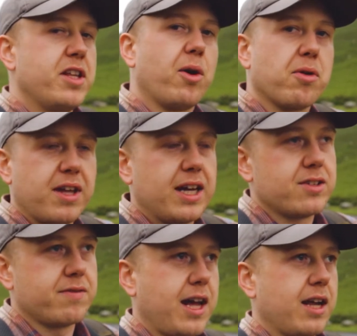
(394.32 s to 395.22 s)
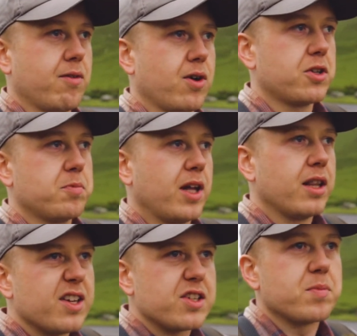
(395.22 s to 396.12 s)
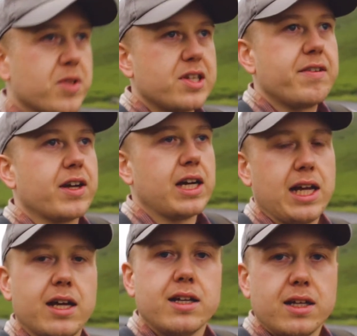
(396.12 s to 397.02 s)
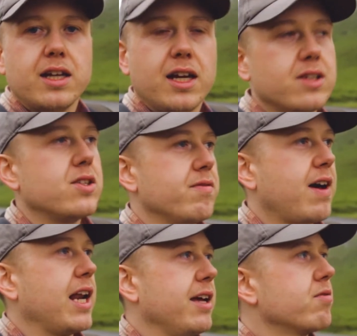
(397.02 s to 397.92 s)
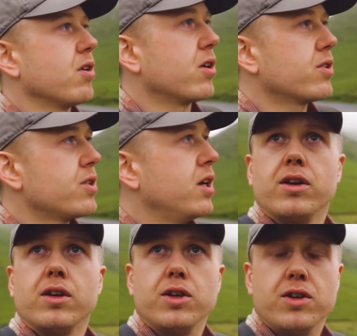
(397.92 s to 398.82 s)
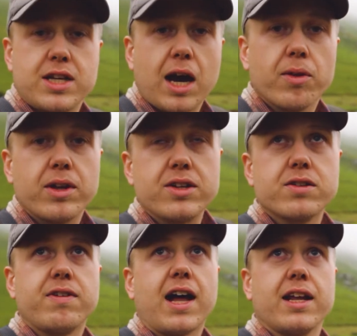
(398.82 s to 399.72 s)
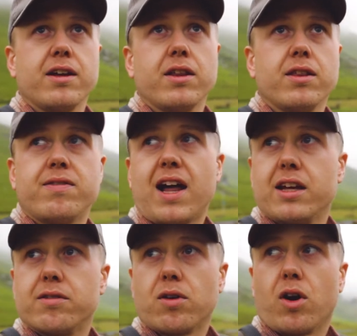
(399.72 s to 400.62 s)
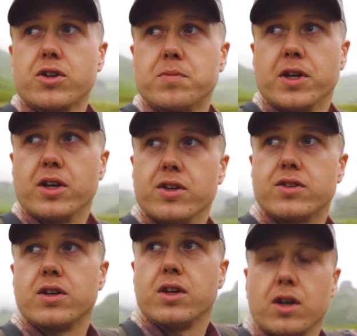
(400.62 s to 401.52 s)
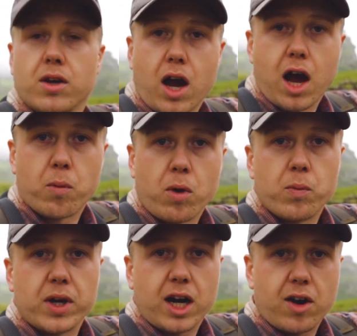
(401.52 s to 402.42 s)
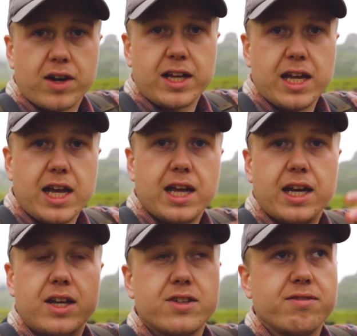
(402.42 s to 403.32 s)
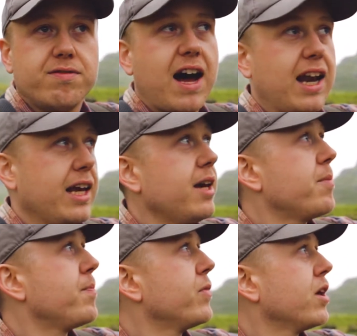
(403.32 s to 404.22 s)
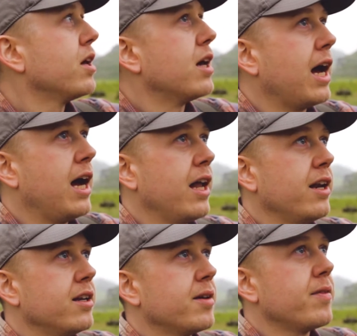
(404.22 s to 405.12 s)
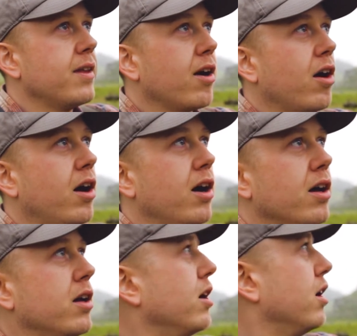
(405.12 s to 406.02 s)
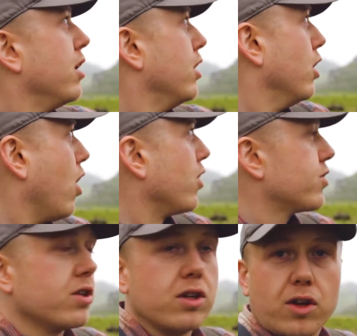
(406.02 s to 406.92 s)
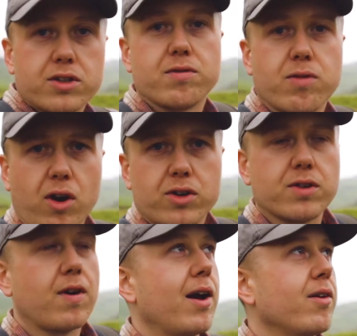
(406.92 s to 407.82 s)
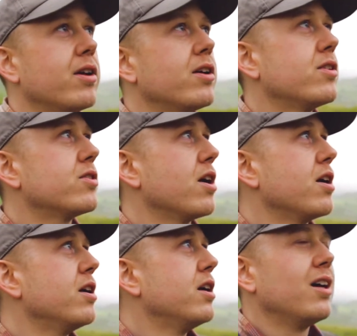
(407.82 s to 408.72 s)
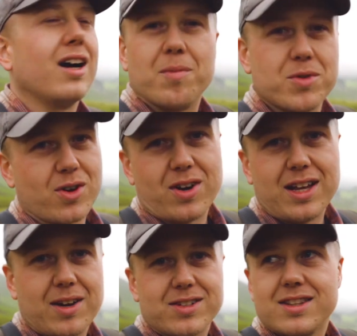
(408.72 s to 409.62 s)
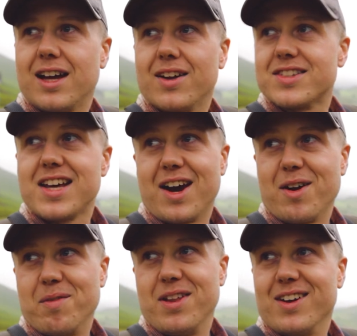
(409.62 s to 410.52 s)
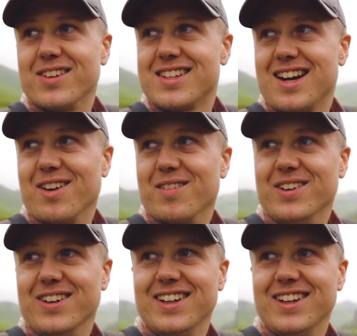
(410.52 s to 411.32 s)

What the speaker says: the whole thing is a Valley of Rocks, but this specifically is the Valley of Rocks. You can tell that it's the Valley of Rocks, because what we're currently in is a valley, and there are lots and lots of rocks around. So I'm sorry, that was terrible. That was terrible.